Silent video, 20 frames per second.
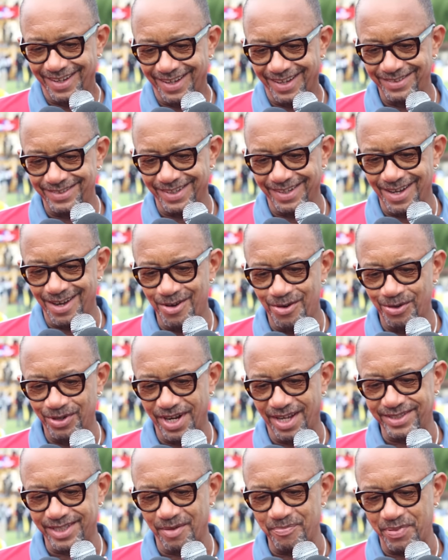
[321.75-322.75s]
I think a whole
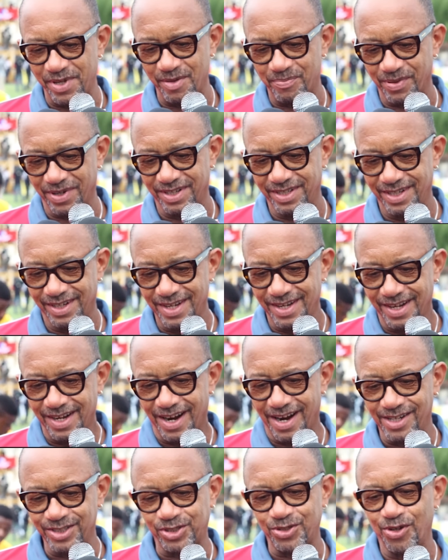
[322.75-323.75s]
lot of people
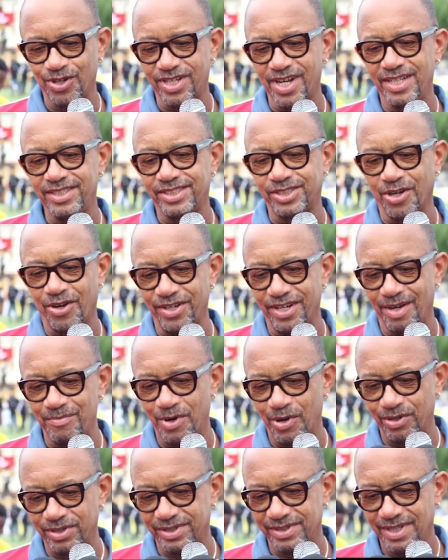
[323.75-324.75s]
are so concerned
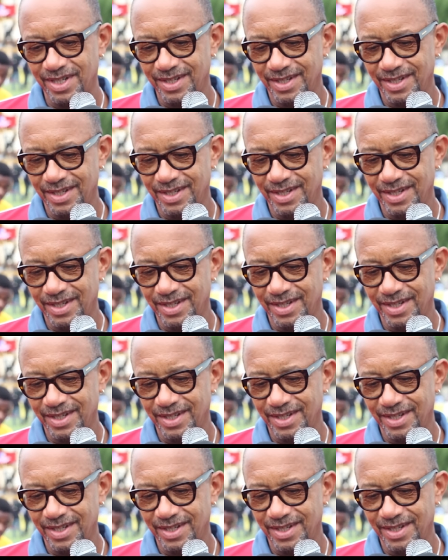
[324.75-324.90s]
about